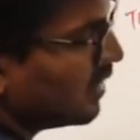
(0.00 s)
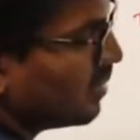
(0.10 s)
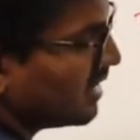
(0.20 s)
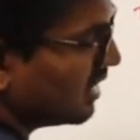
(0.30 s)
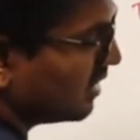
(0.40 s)

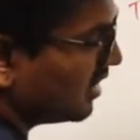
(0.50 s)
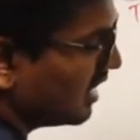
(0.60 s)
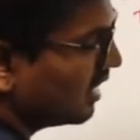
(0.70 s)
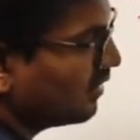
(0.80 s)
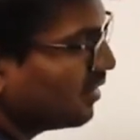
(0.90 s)
50% of the
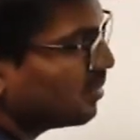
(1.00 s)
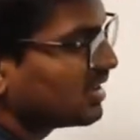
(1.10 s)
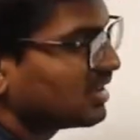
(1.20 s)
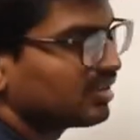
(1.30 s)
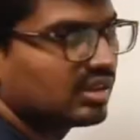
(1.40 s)
nickel,
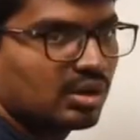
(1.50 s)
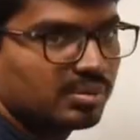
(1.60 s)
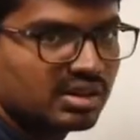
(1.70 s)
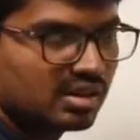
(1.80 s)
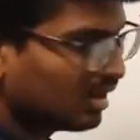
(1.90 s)
50% of the
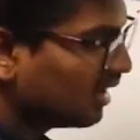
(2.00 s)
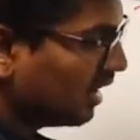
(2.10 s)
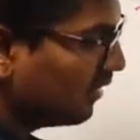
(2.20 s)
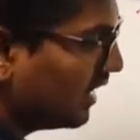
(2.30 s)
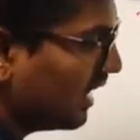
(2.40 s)
copper.
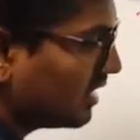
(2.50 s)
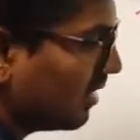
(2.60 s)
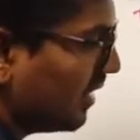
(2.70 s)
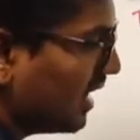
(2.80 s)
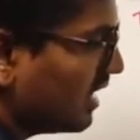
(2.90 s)
If I take
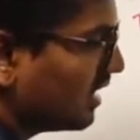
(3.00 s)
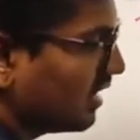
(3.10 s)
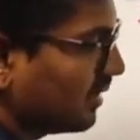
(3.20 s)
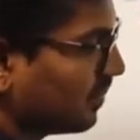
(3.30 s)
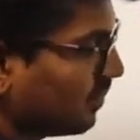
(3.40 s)
somewhere
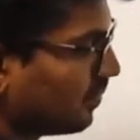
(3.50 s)
here,